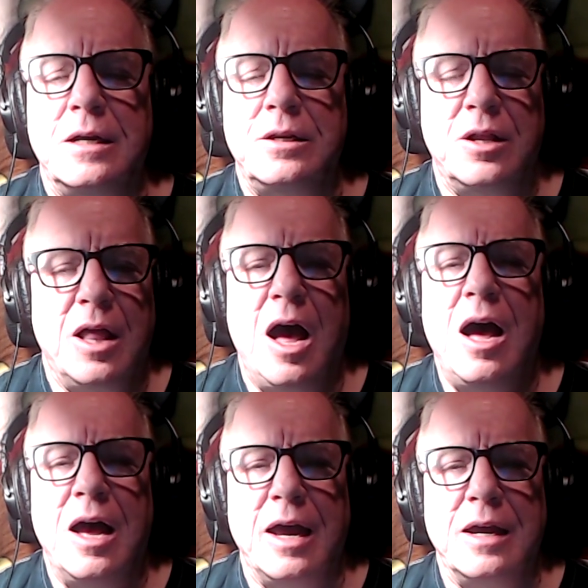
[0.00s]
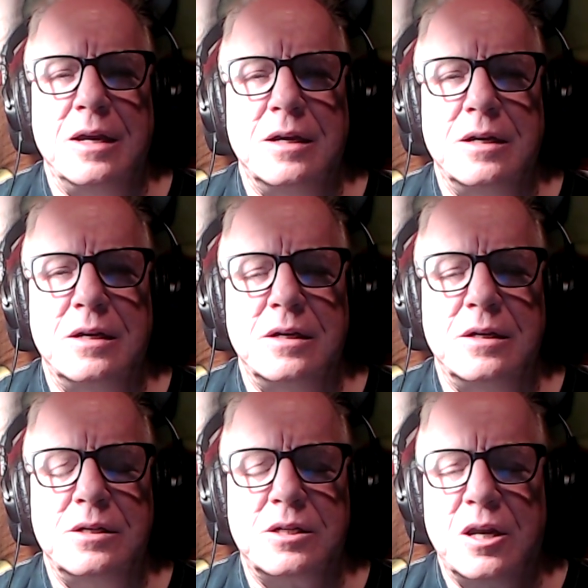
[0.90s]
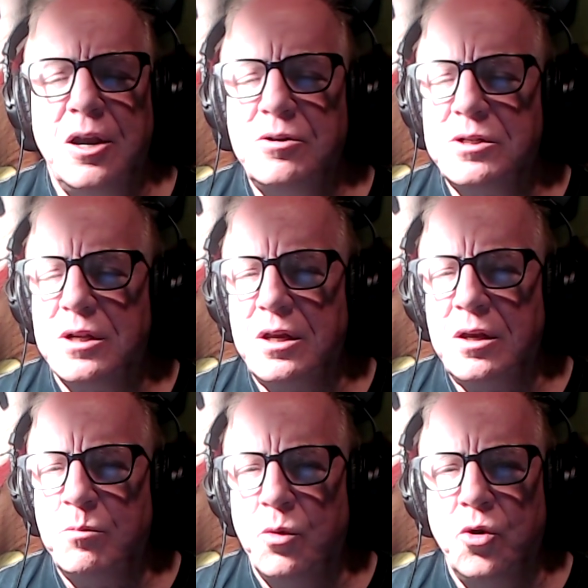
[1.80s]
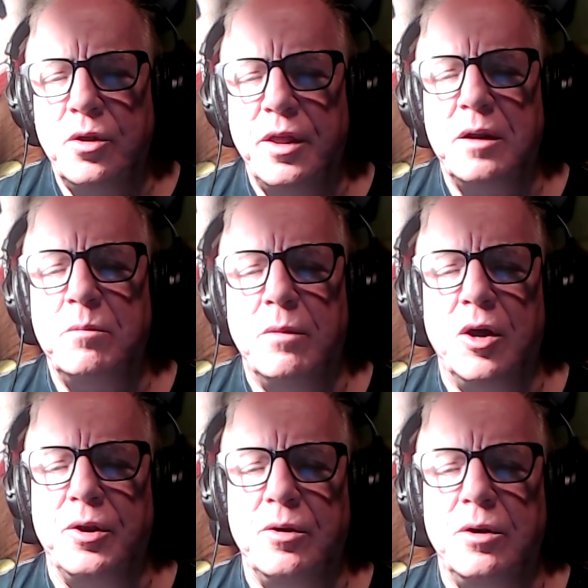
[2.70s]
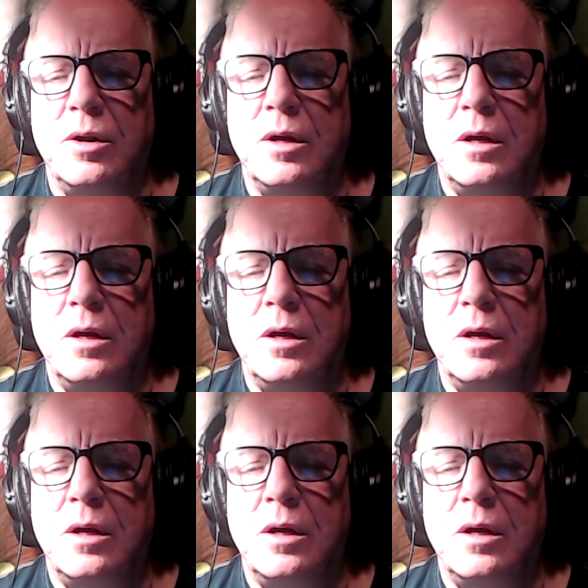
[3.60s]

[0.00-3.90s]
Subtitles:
till I, scarcely more than muttered,